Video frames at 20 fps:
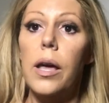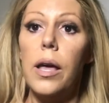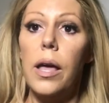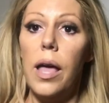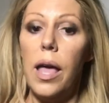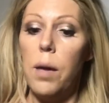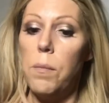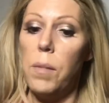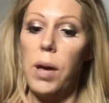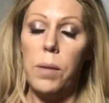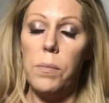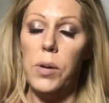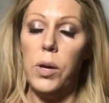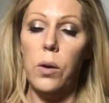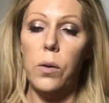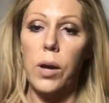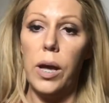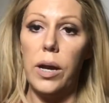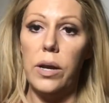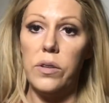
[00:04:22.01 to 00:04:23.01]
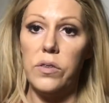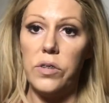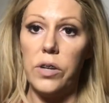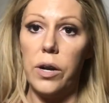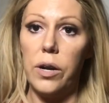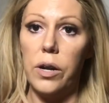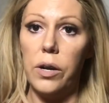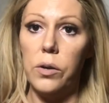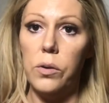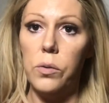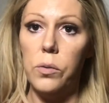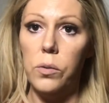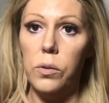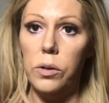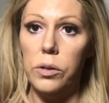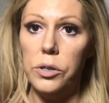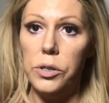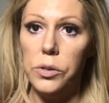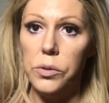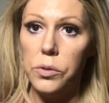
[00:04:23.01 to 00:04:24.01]
It might be okay to start on cool
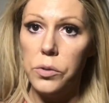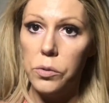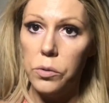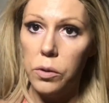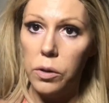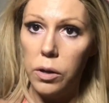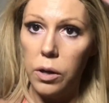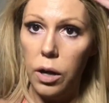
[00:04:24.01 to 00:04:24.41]
and do cool,